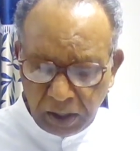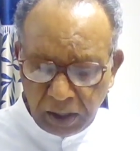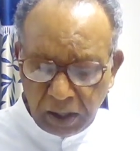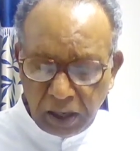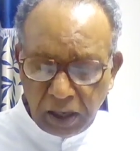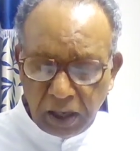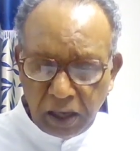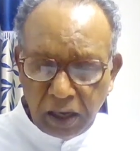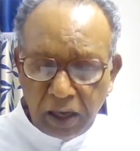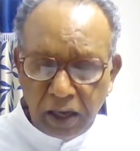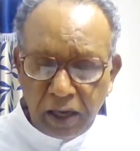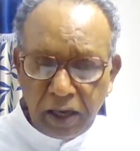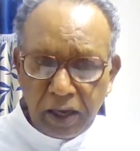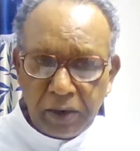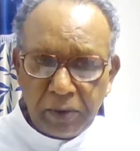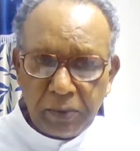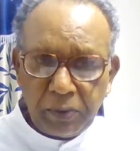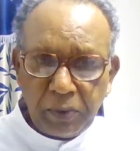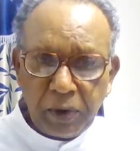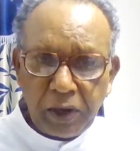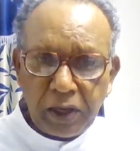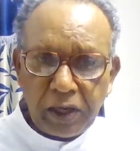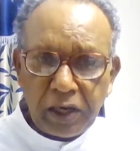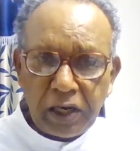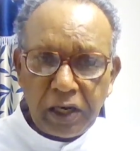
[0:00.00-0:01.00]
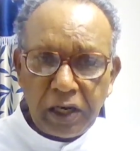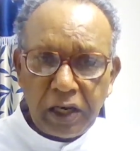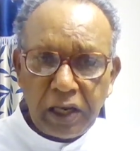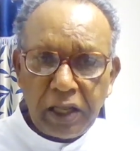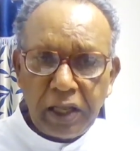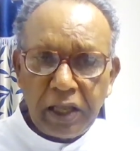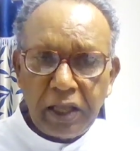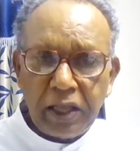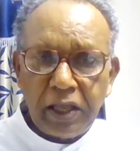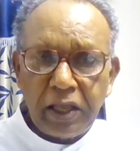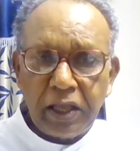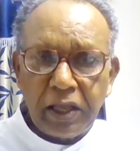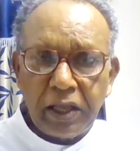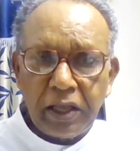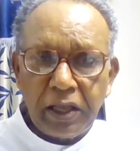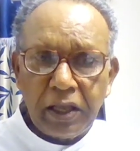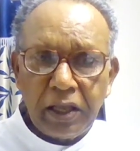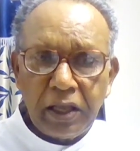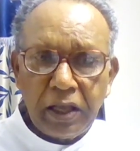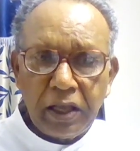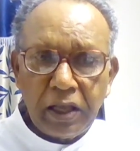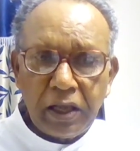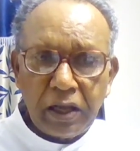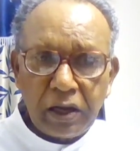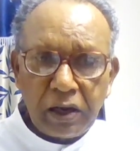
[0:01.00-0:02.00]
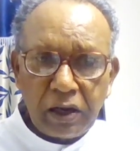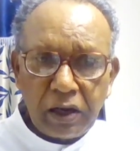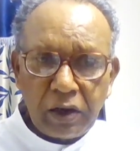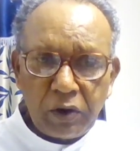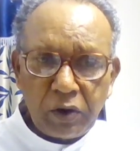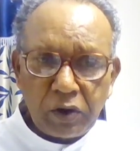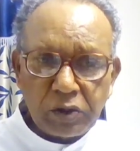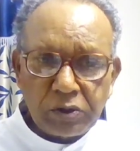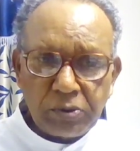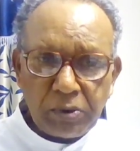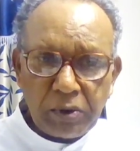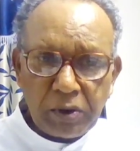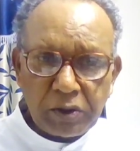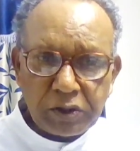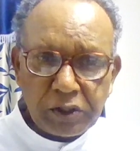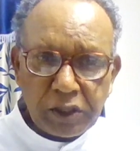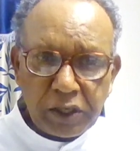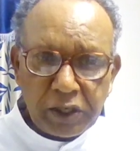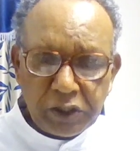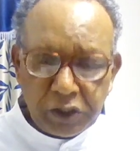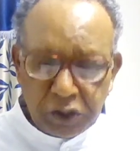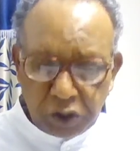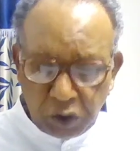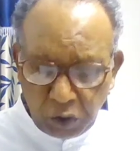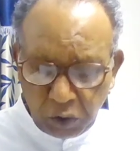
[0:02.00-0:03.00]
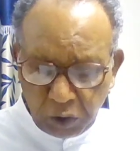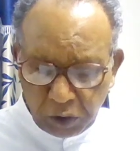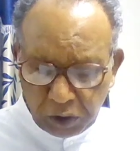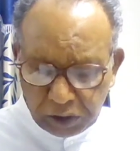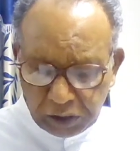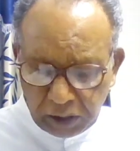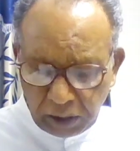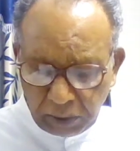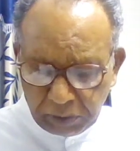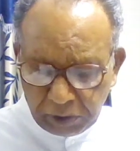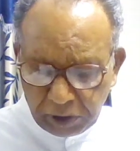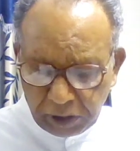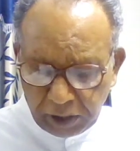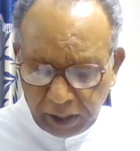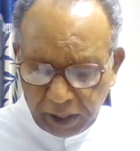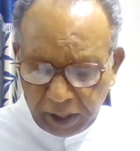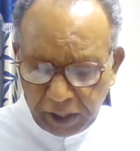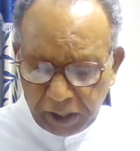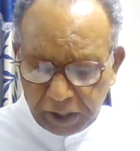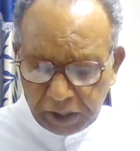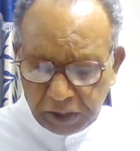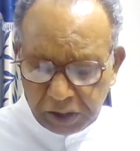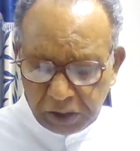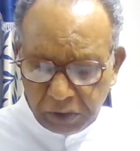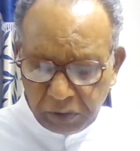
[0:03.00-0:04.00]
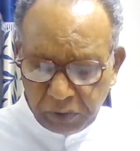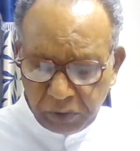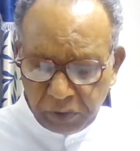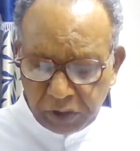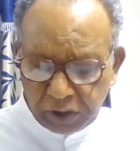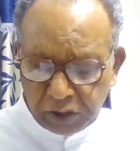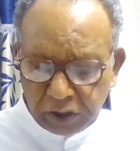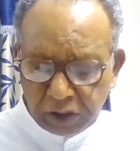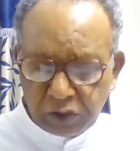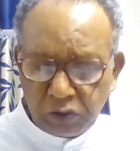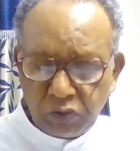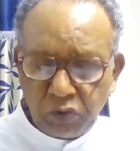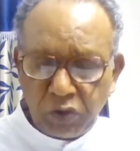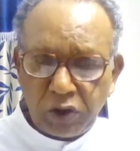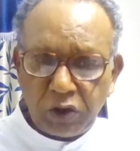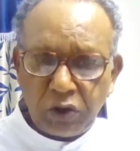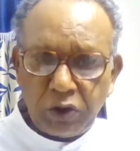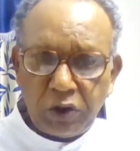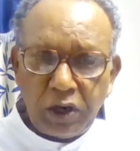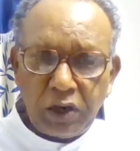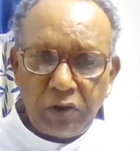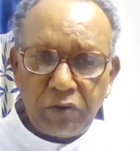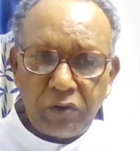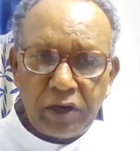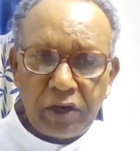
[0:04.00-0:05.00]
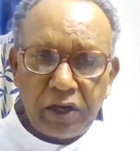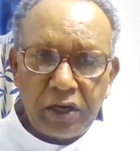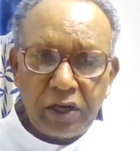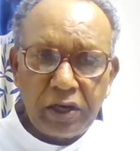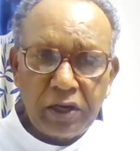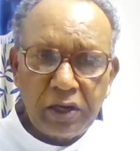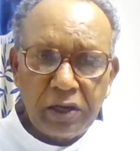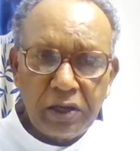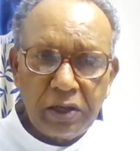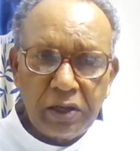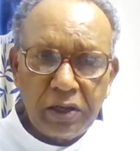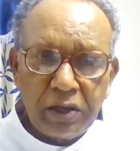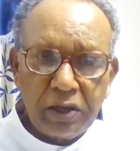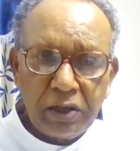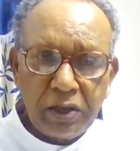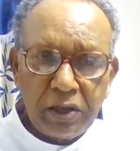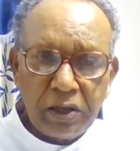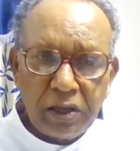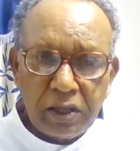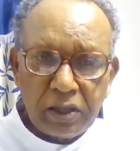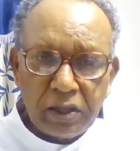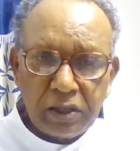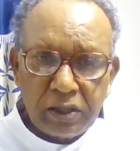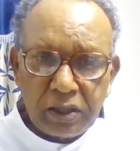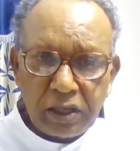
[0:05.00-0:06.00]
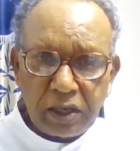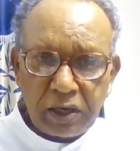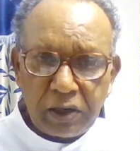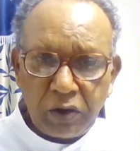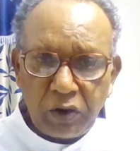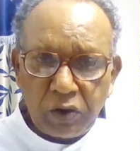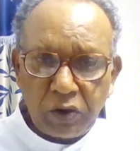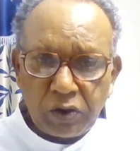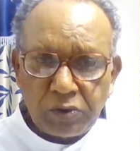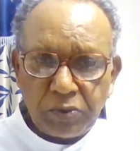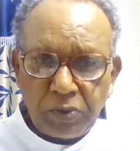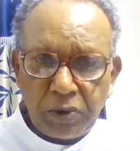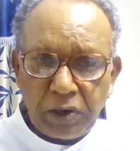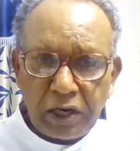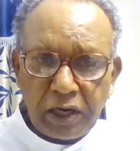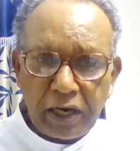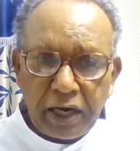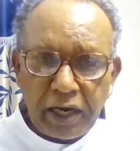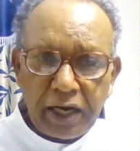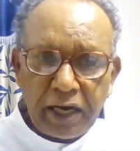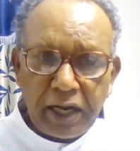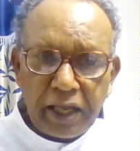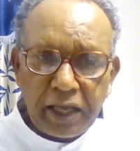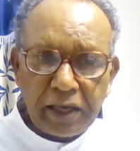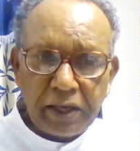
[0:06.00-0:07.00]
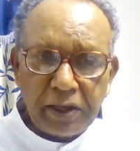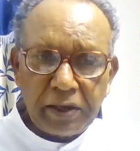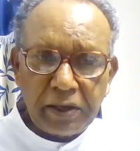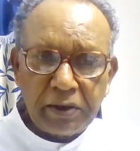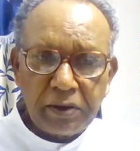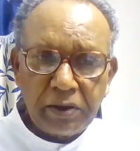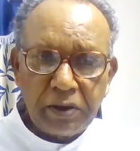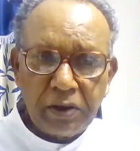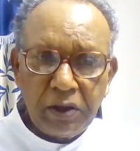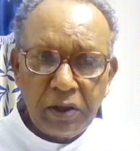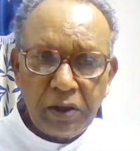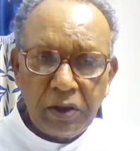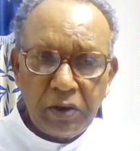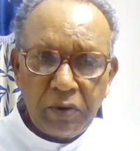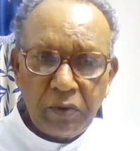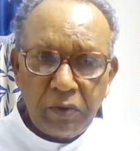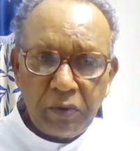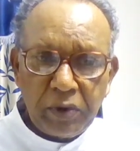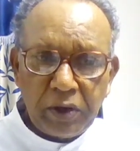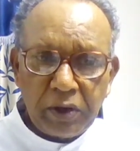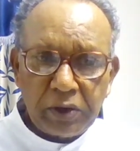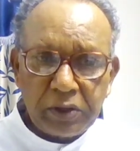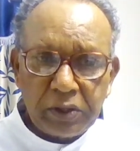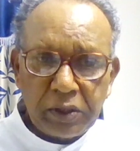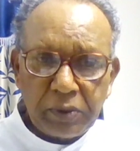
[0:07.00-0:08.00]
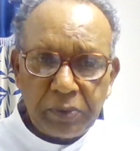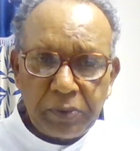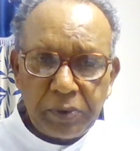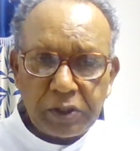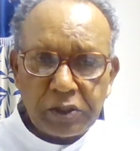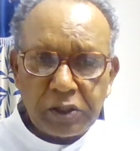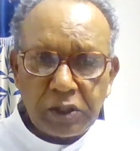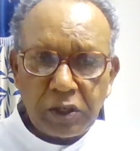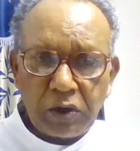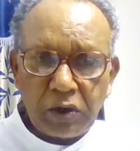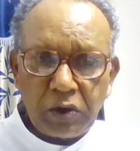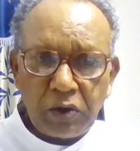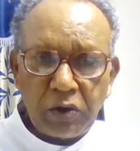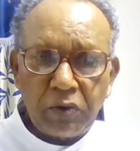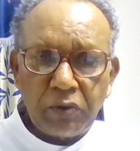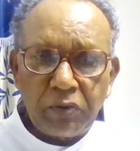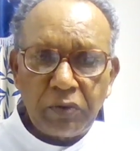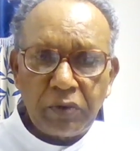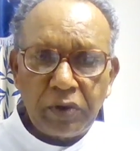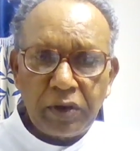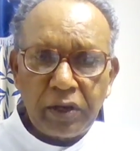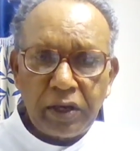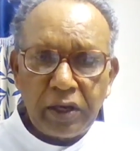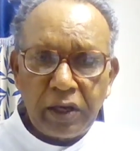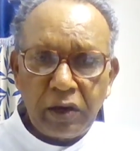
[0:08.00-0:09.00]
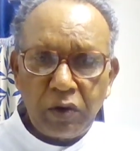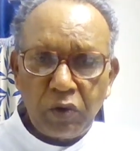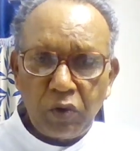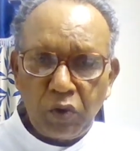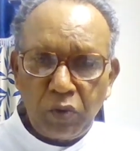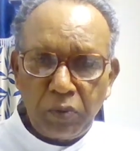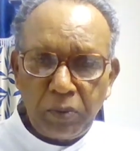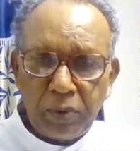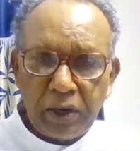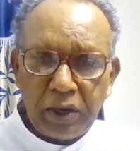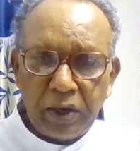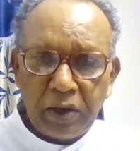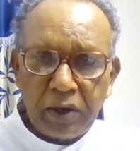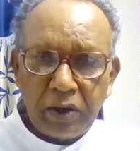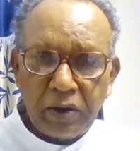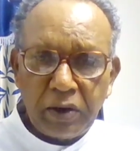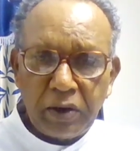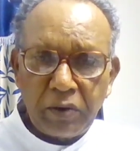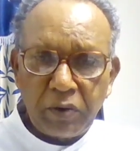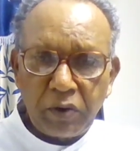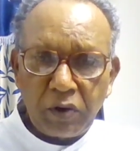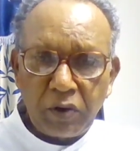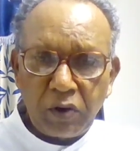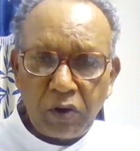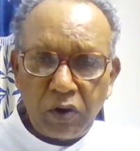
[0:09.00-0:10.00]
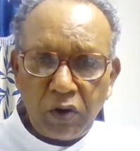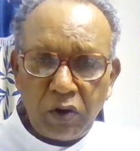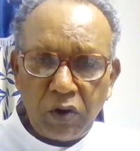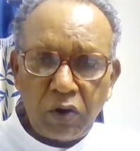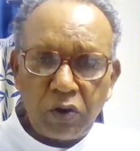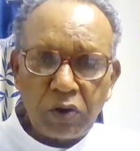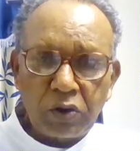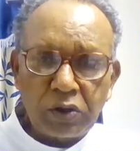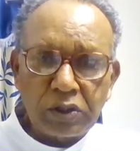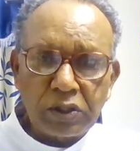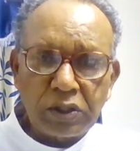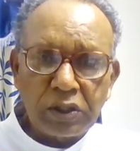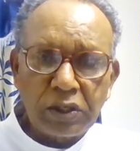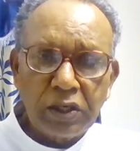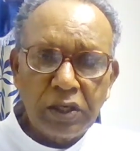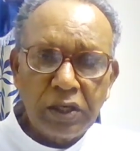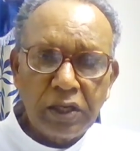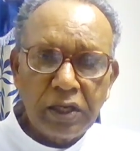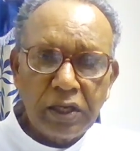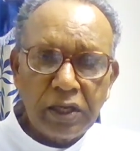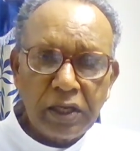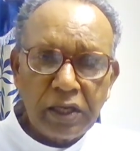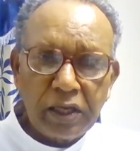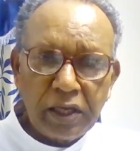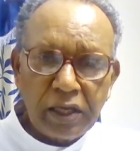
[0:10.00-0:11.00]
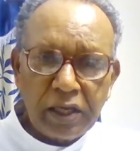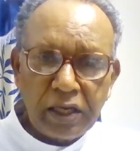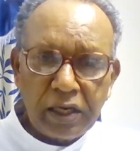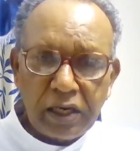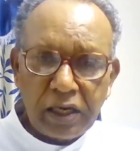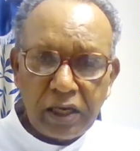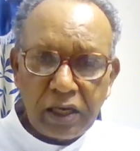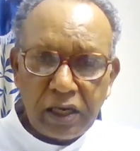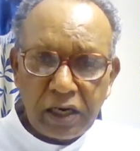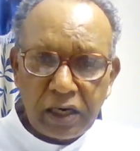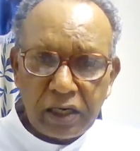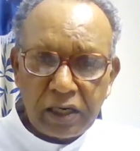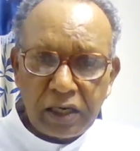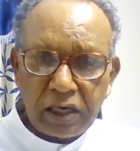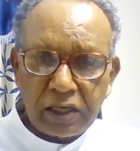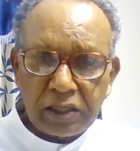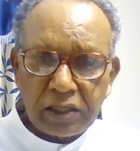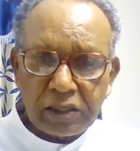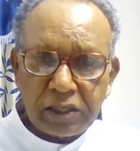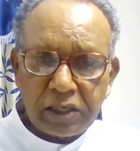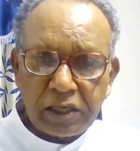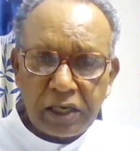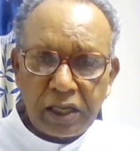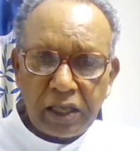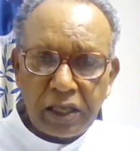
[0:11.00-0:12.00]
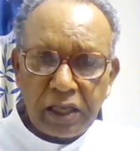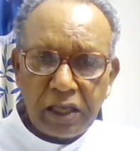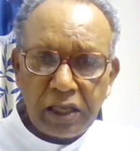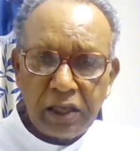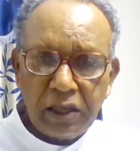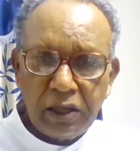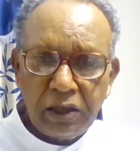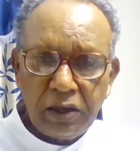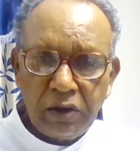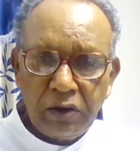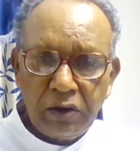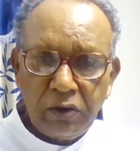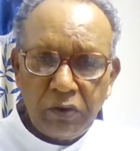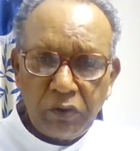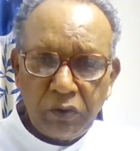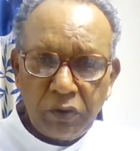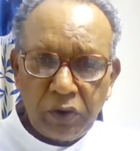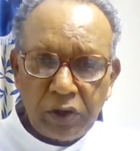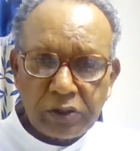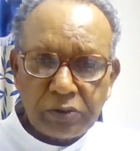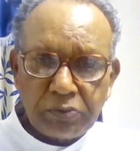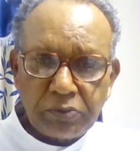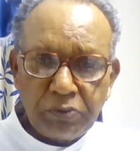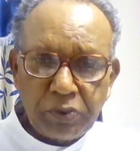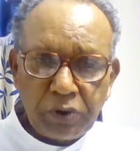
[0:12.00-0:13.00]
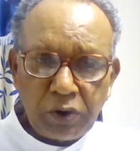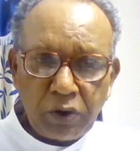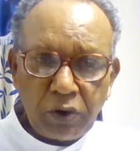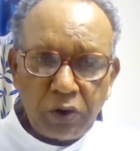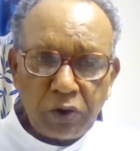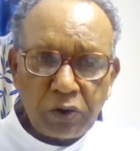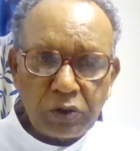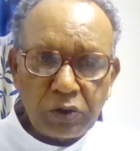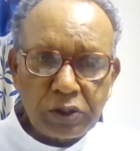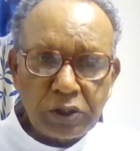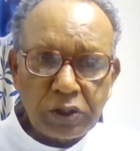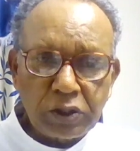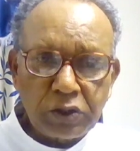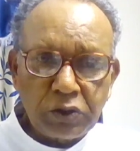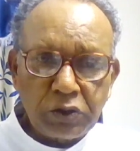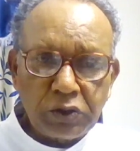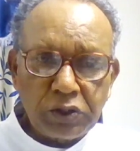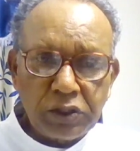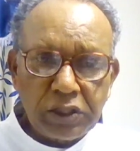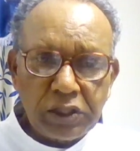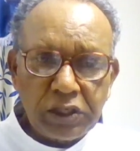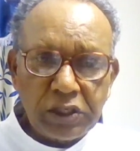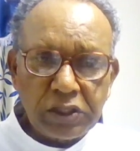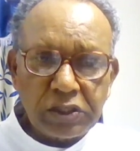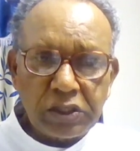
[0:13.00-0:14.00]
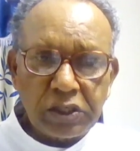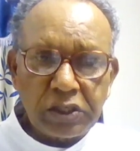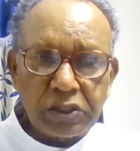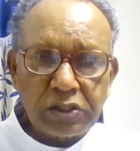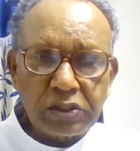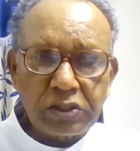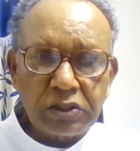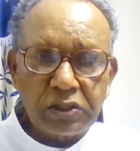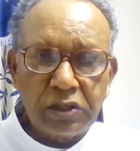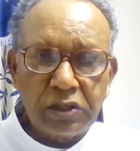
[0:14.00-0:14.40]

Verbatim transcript: And finally, Gospel of St. John, chapter 8, verses 1 to 11. The Gospel reading, we have the picture of a woman caught in adultery was brought to Jesus.